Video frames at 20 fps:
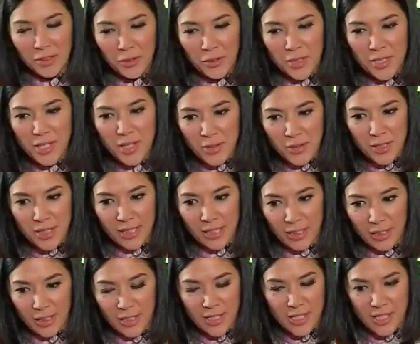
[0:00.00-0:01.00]
know, is there a
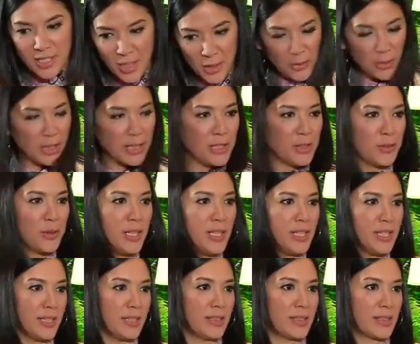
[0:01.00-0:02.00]
secret
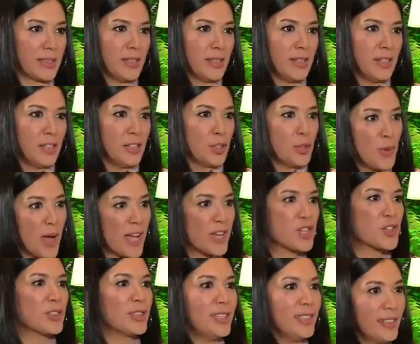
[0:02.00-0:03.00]
ingredient to
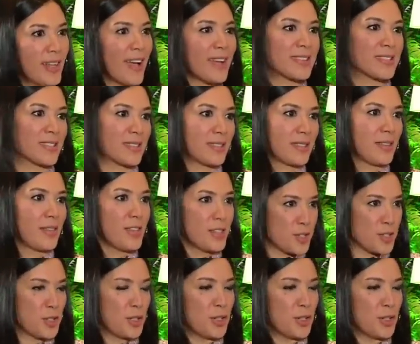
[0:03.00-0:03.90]
actually last this